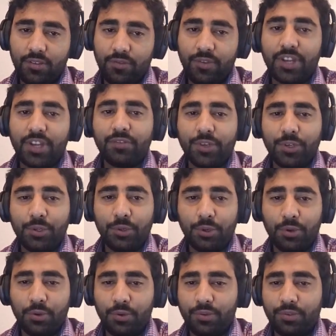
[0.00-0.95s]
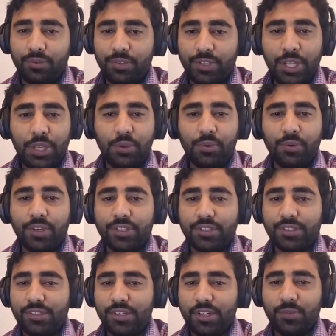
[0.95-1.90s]
Wherever you go,
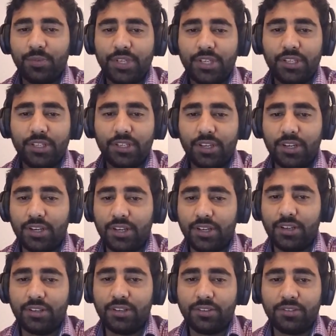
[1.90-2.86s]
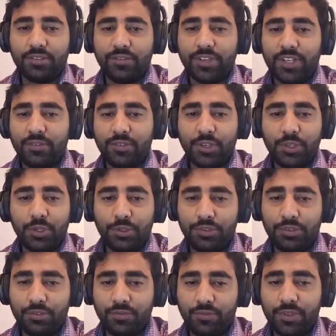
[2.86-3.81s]
US, Germany, Canada, wherever
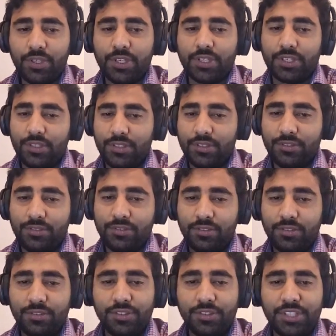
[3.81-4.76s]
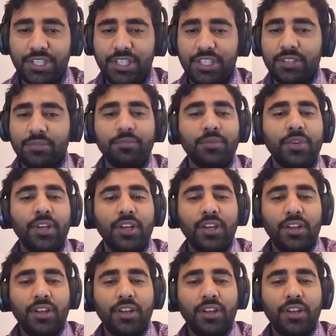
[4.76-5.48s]
you work, GM,